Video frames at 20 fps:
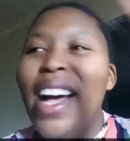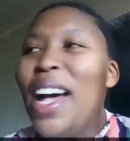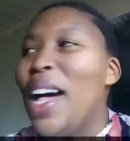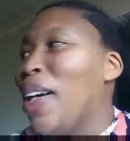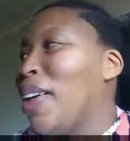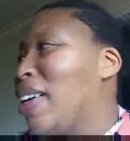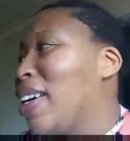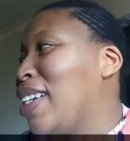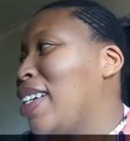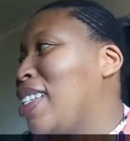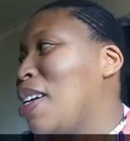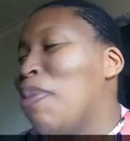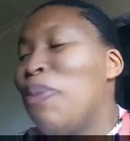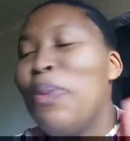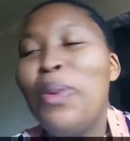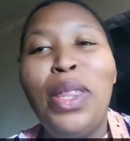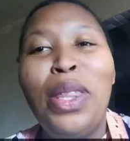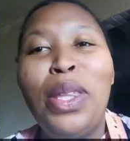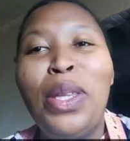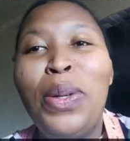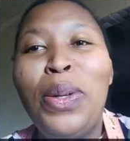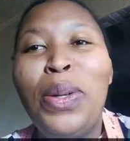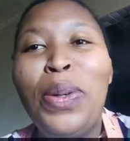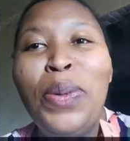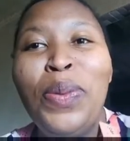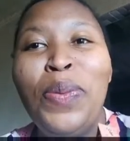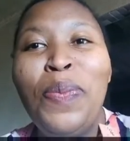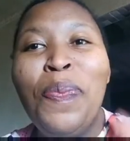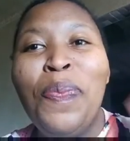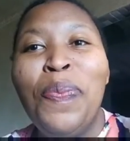catch up with you
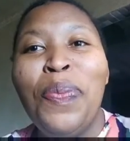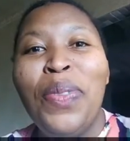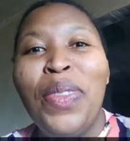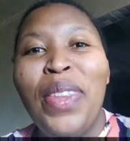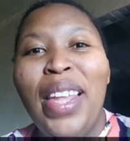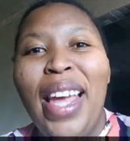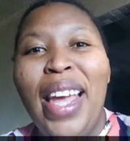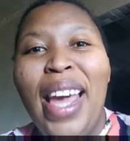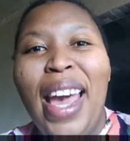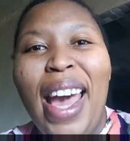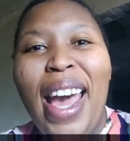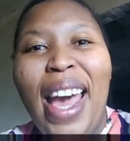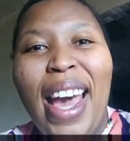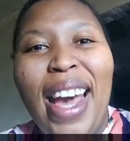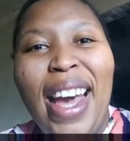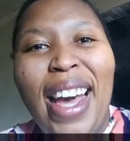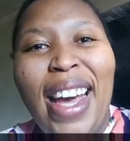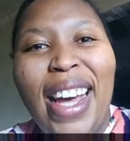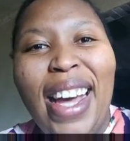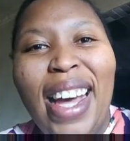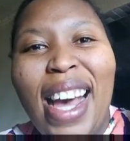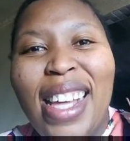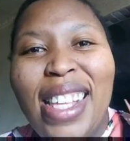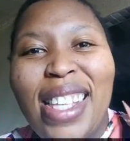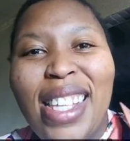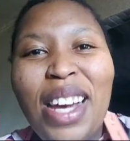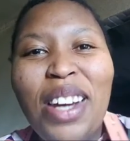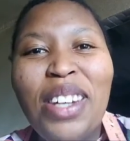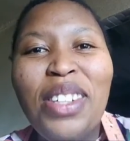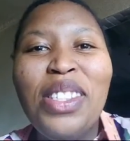as I
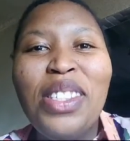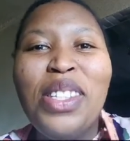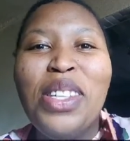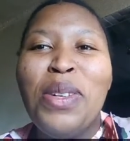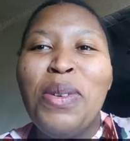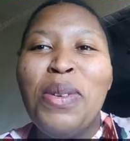continue with the